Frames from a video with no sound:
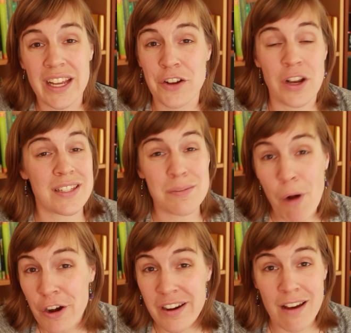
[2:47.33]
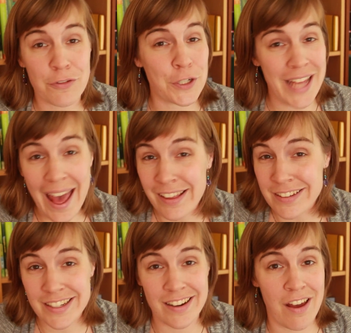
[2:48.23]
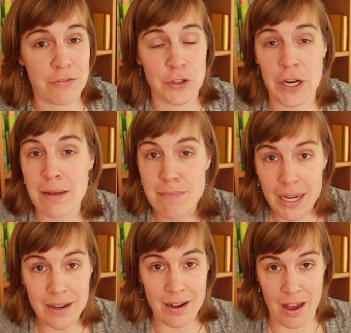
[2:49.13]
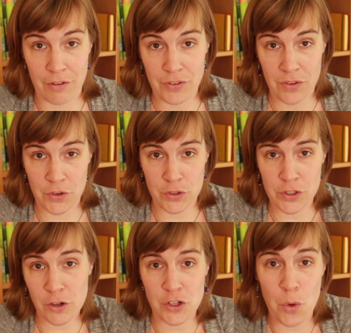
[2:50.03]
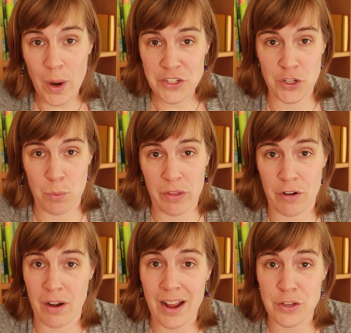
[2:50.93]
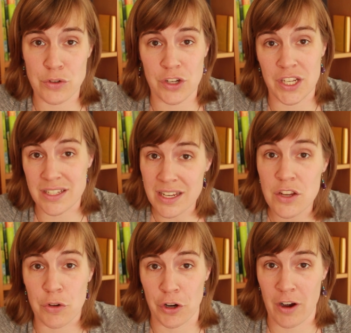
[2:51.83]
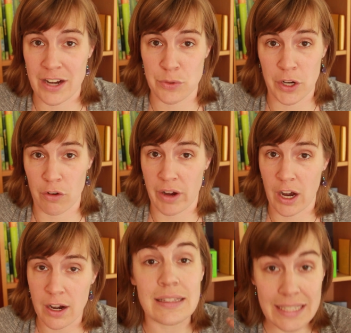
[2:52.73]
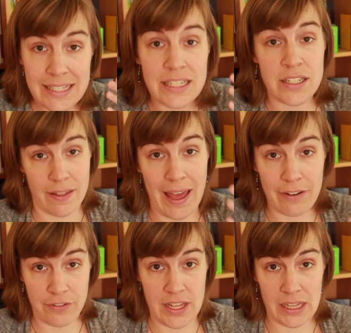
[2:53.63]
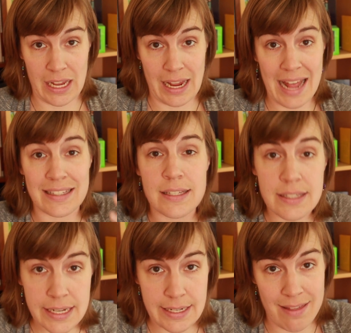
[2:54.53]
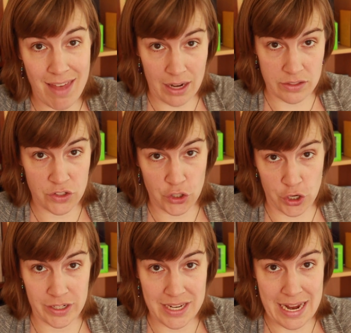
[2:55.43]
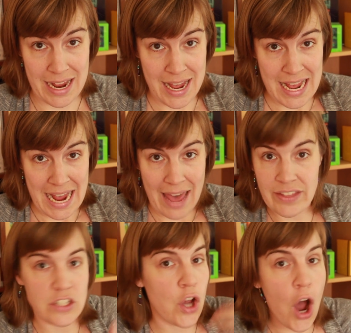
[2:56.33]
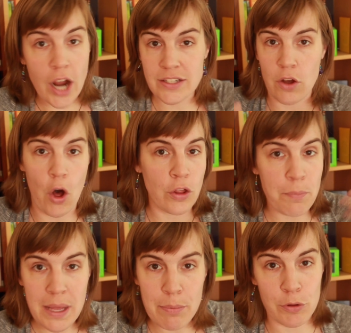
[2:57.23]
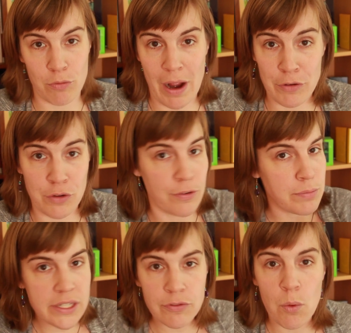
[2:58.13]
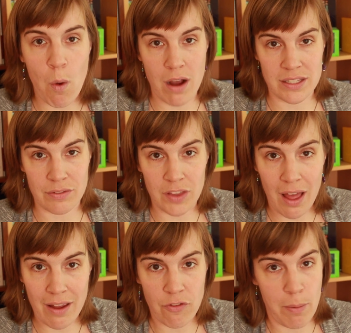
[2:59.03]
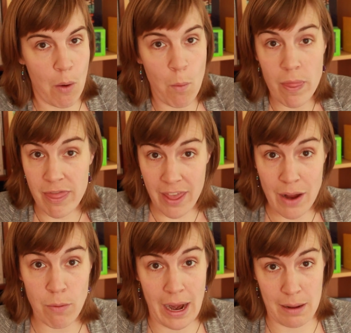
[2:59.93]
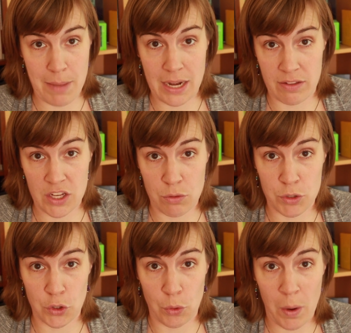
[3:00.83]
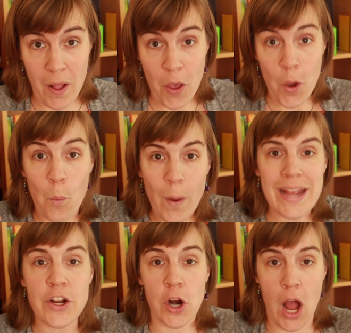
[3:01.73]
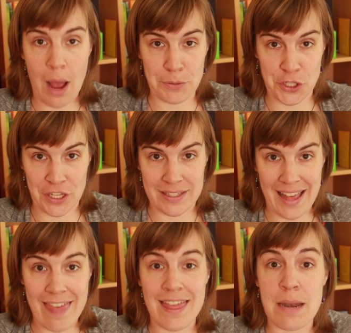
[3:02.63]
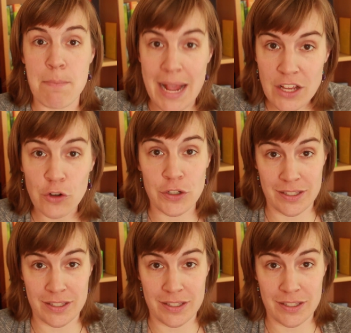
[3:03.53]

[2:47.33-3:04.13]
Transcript: like you're not smart enough or talented enough or committed enough if you start to question whether or not you should continue your graduate career. Listen to that feeling and sit in that uncertainty and then talk to all the people around you from different walks of life about what they recommend that you do. Weigh your options and then make your